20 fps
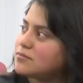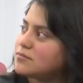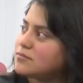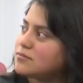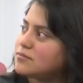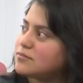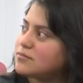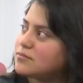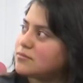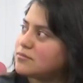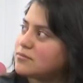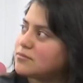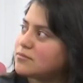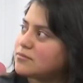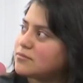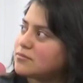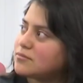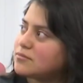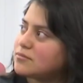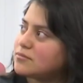
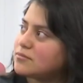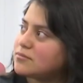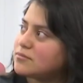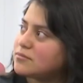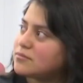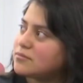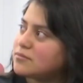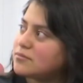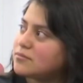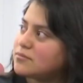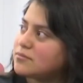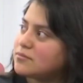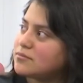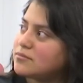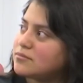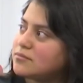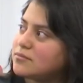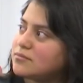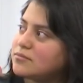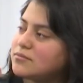
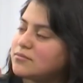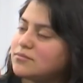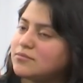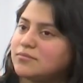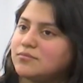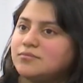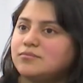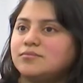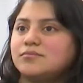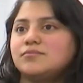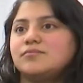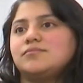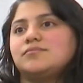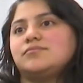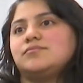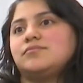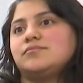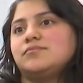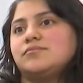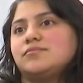
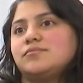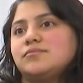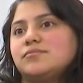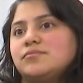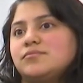(not speaking)